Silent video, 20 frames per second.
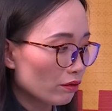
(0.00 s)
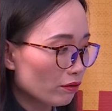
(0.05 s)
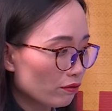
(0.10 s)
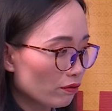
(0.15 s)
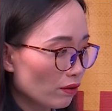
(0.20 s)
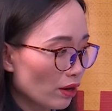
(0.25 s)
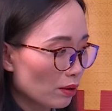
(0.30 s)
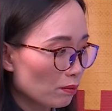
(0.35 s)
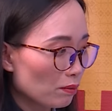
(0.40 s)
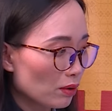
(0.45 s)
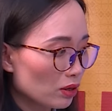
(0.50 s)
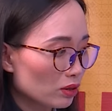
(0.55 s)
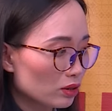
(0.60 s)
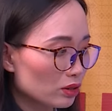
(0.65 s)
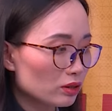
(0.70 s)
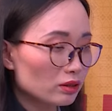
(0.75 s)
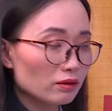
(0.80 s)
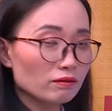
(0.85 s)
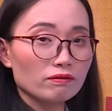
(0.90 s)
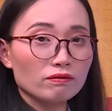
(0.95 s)
famous,
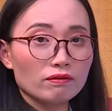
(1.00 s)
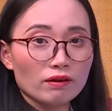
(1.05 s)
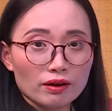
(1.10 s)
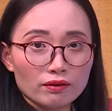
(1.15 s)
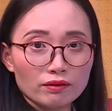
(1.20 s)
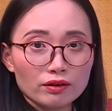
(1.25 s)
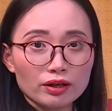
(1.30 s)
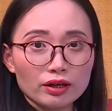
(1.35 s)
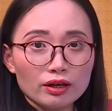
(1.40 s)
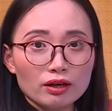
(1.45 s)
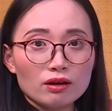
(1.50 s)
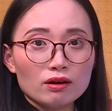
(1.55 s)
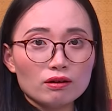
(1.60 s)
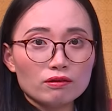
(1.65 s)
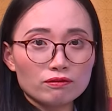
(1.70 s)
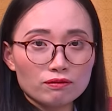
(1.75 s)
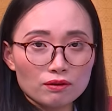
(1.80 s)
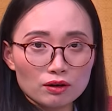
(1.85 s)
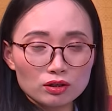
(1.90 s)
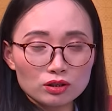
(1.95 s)
the very
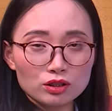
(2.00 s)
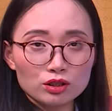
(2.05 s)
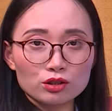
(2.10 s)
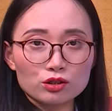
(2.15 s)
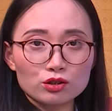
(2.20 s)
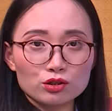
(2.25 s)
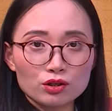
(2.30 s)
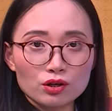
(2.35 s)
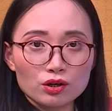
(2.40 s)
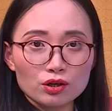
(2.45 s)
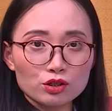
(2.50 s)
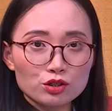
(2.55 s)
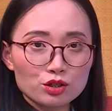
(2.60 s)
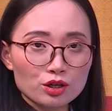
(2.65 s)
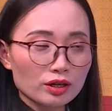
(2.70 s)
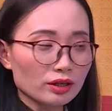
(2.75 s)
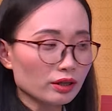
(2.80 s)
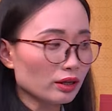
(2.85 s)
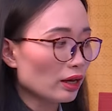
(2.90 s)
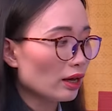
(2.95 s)
first
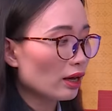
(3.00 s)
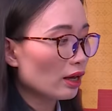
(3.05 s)
surgeon,